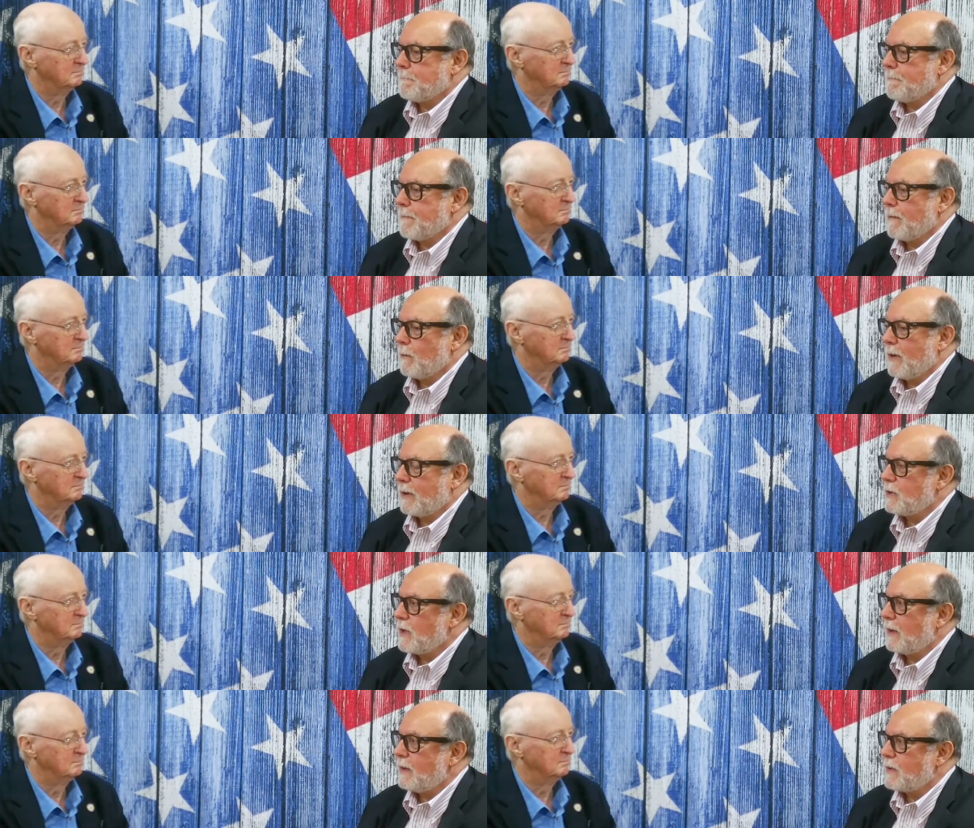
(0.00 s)
Speaker 1: the Red
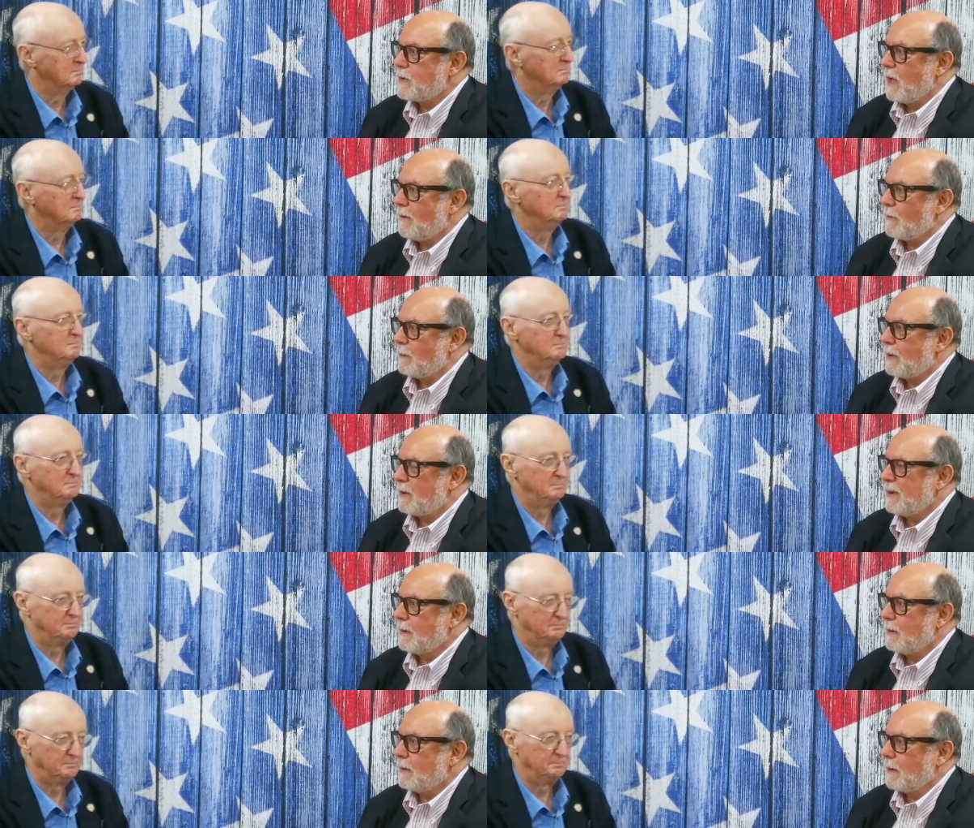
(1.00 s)
Chinese government
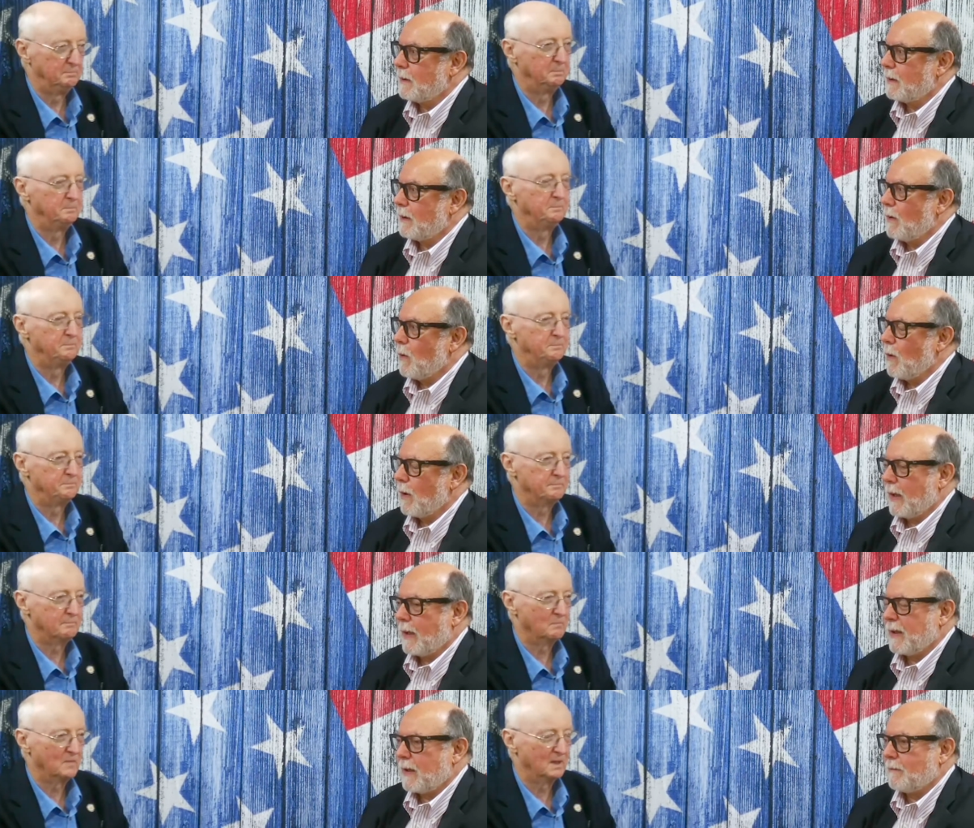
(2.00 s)
or
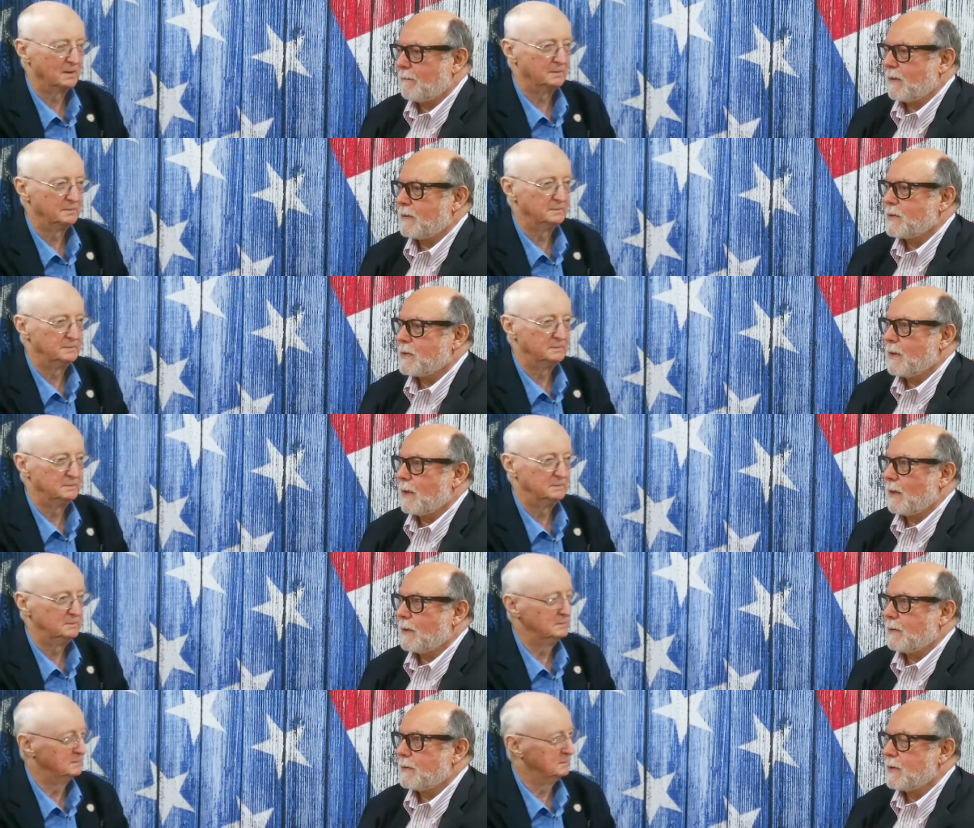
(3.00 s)
any of its
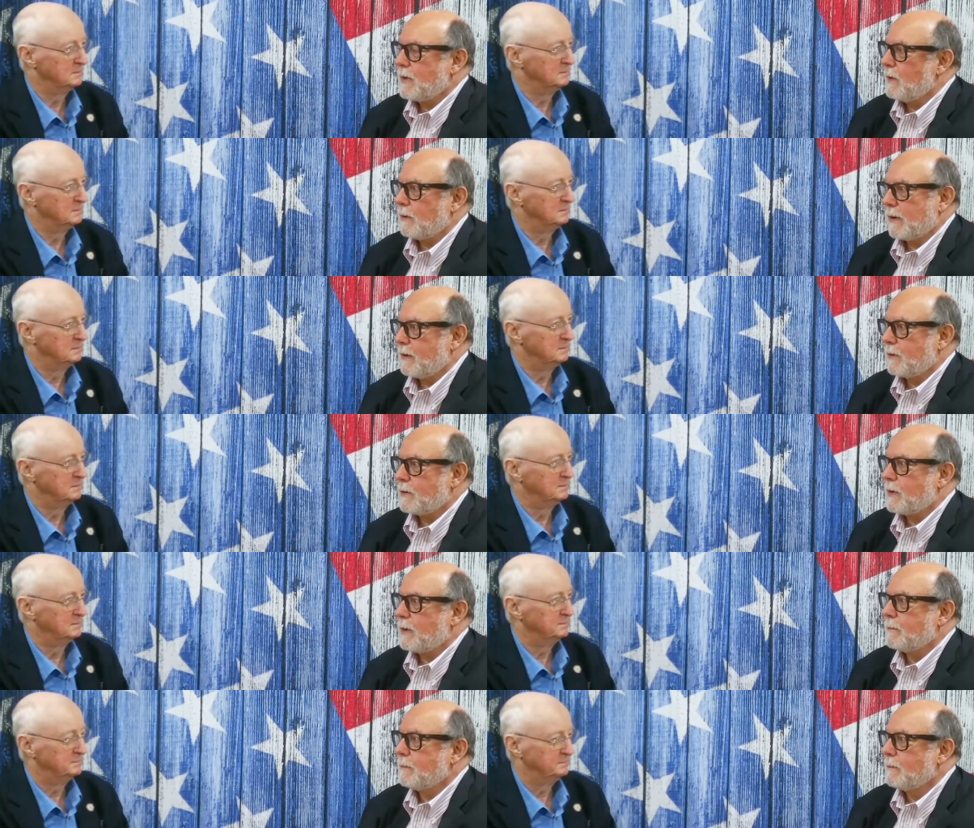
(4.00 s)
senior
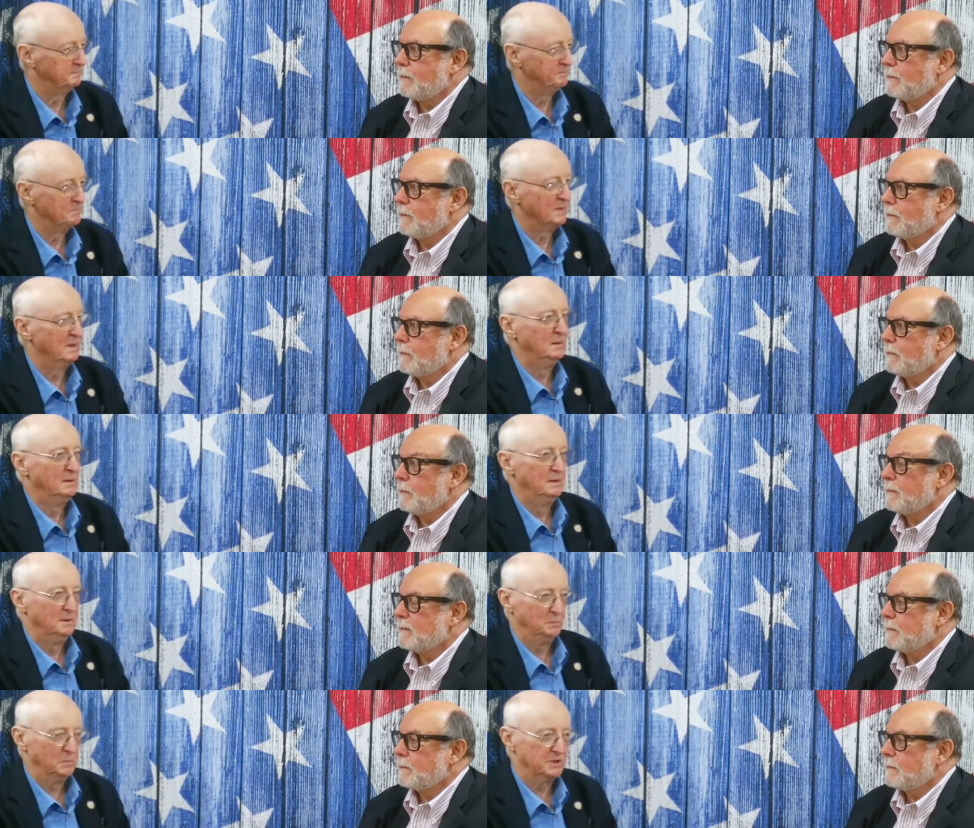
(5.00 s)
leadership.
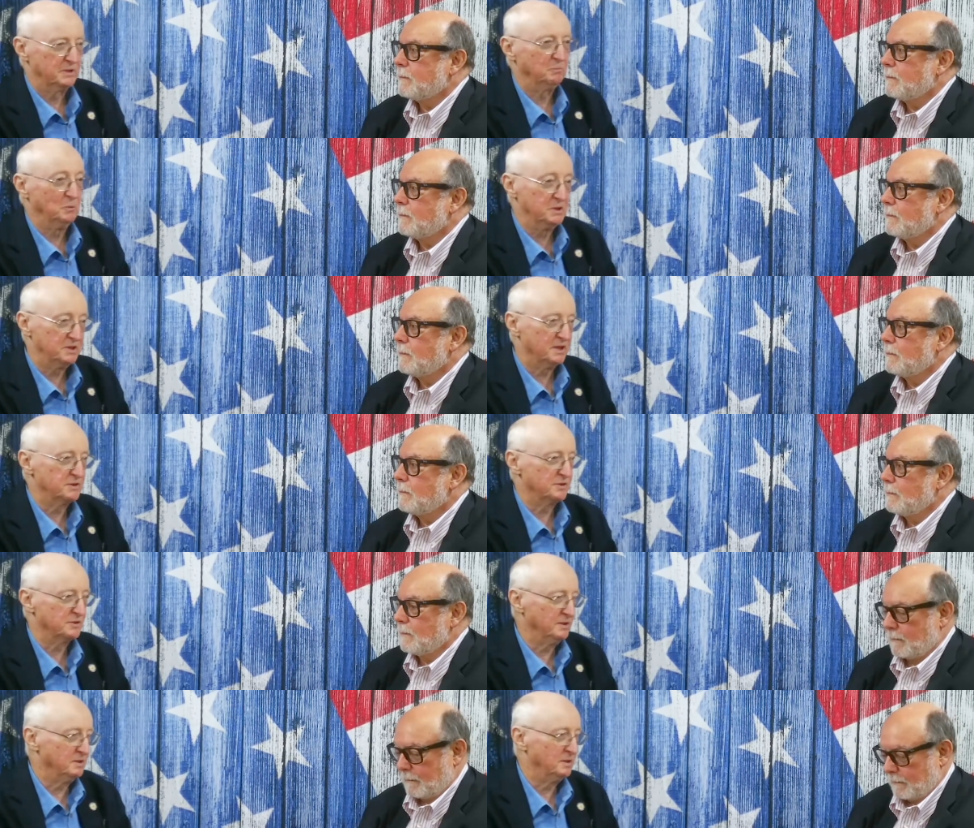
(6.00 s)
Speaker 2: Which, which gets
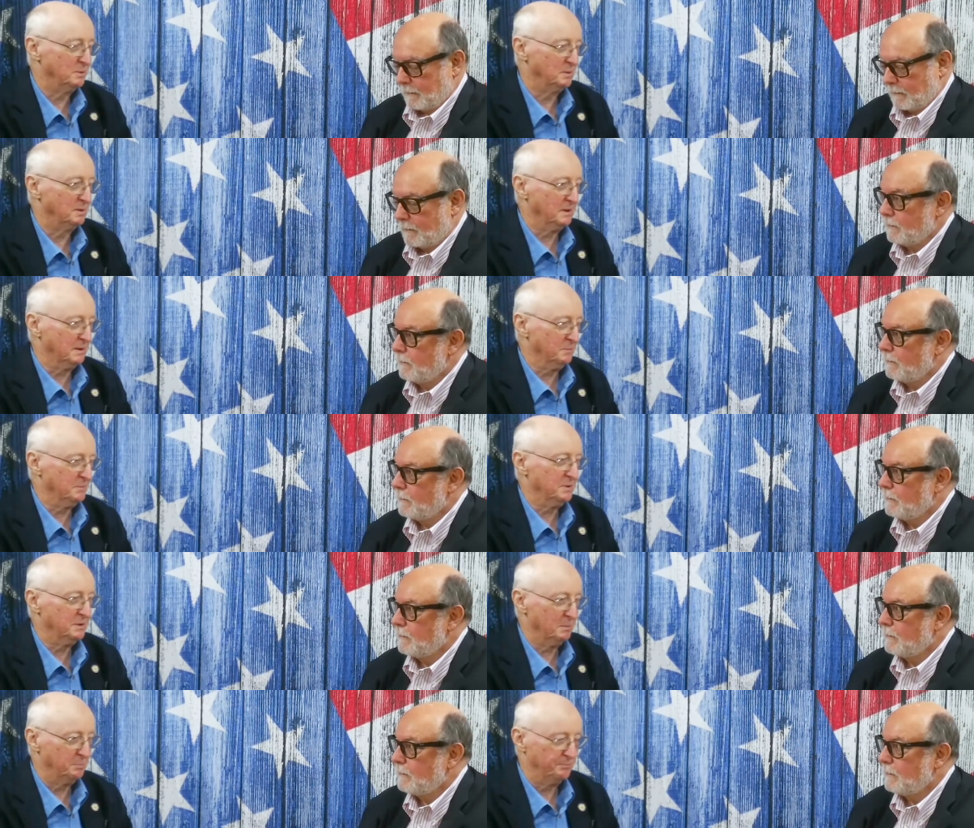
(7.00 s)
us into
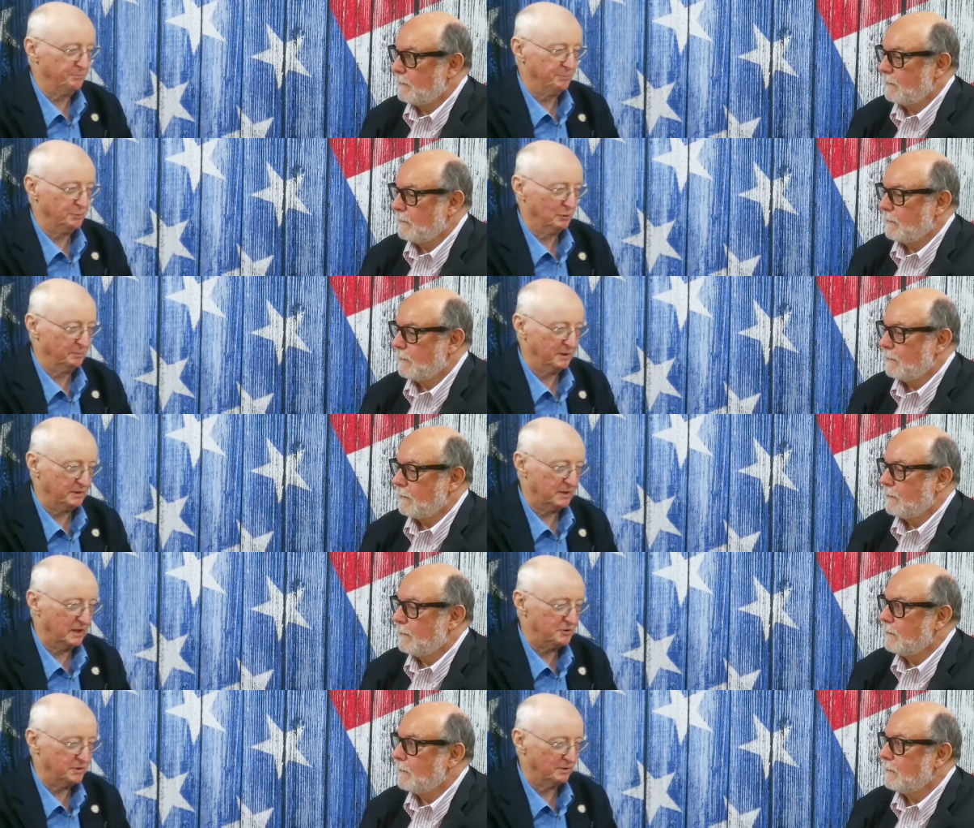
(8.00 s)
the
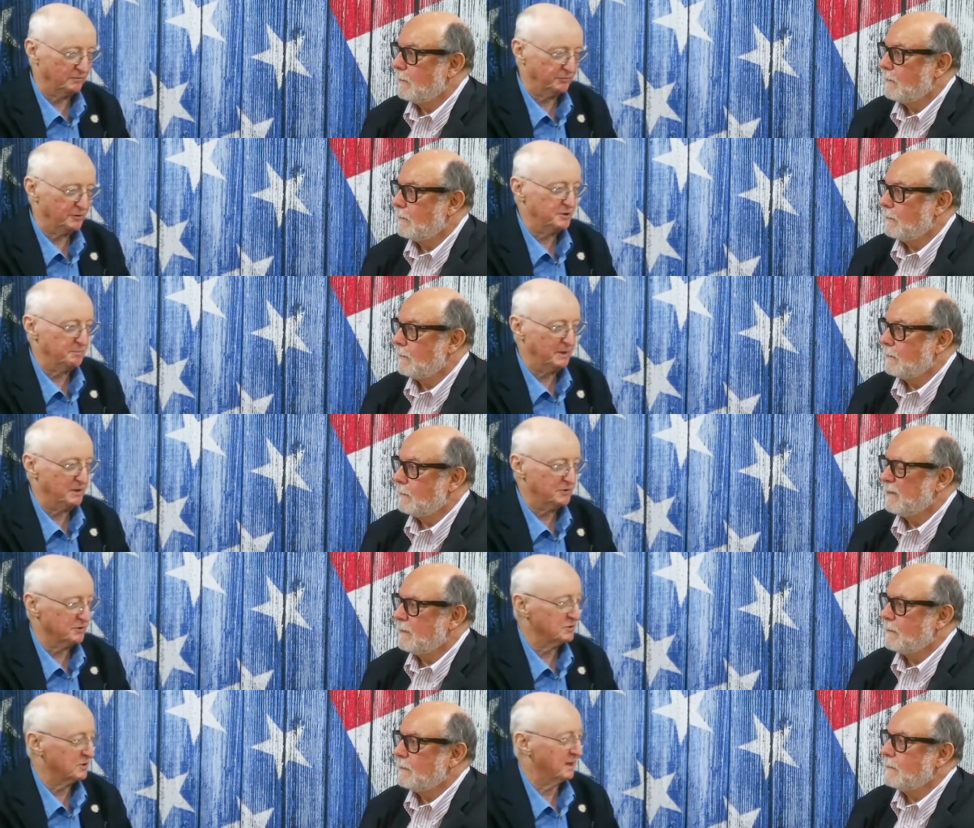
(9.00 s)
permutation of free speech
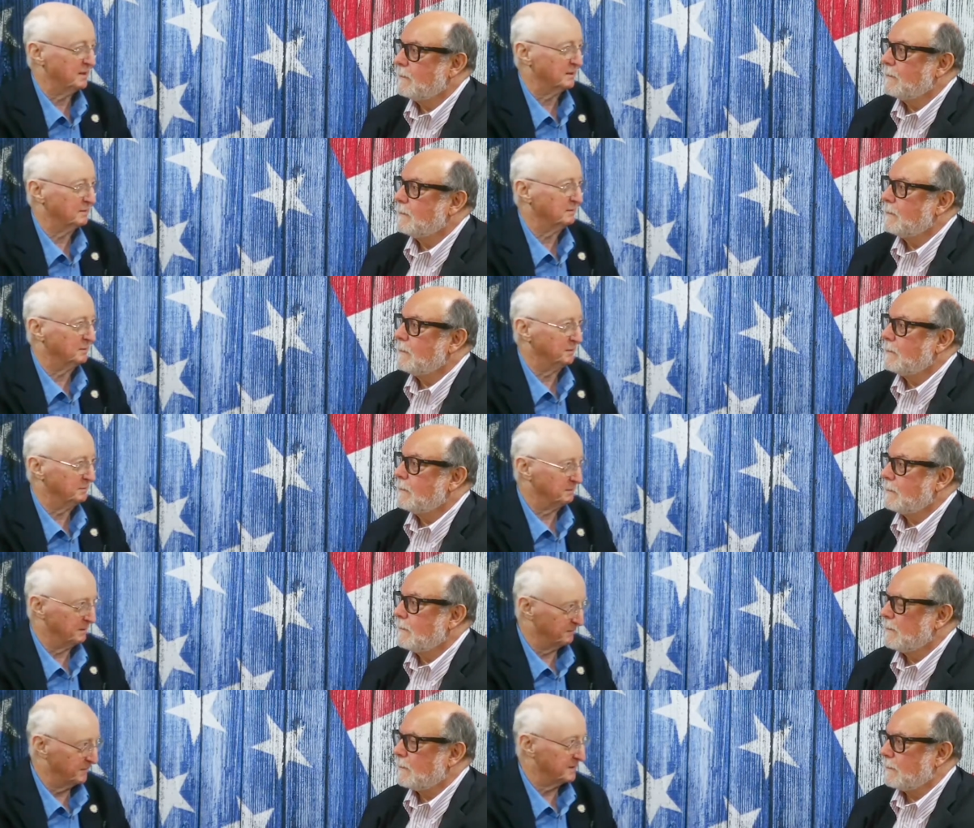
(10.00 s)
in China
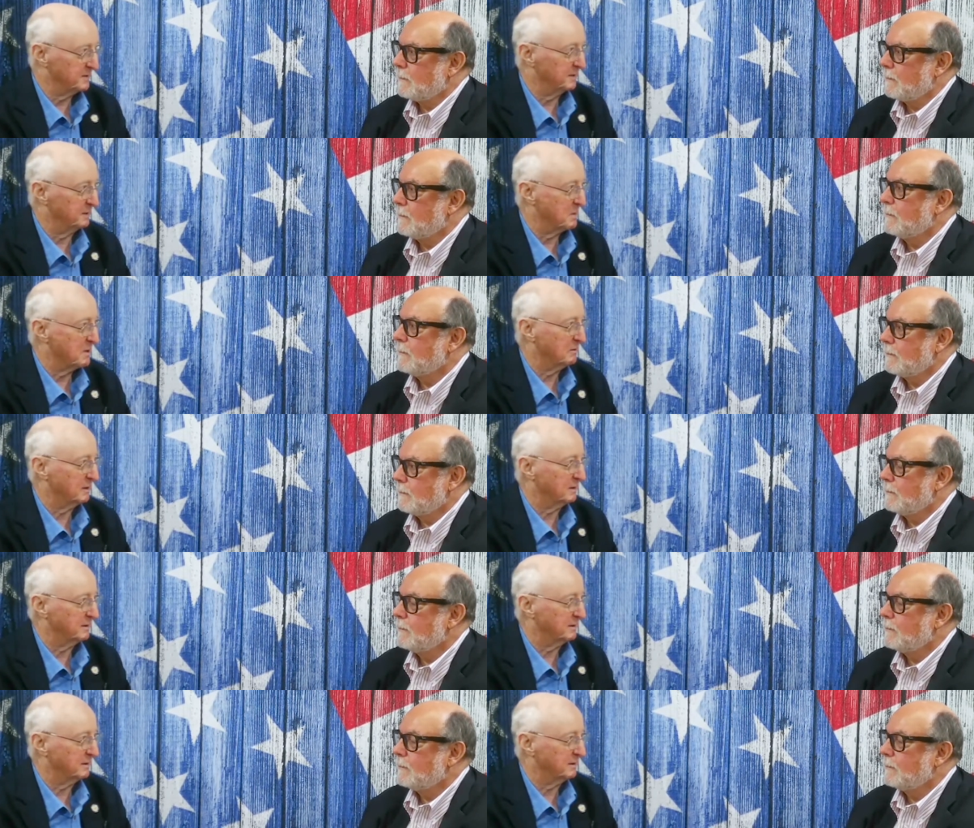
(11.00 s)
affecting America.